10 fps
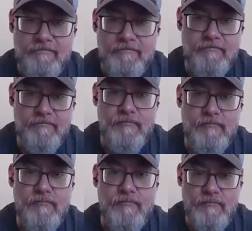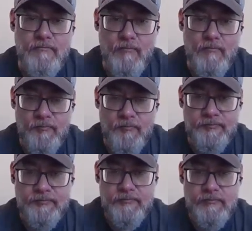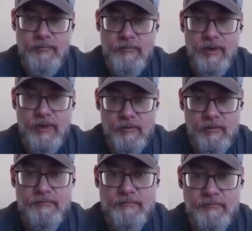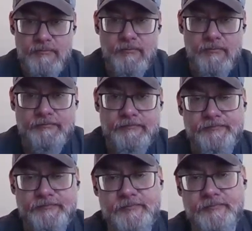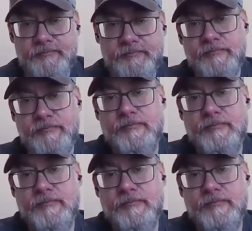The person shown says nothing.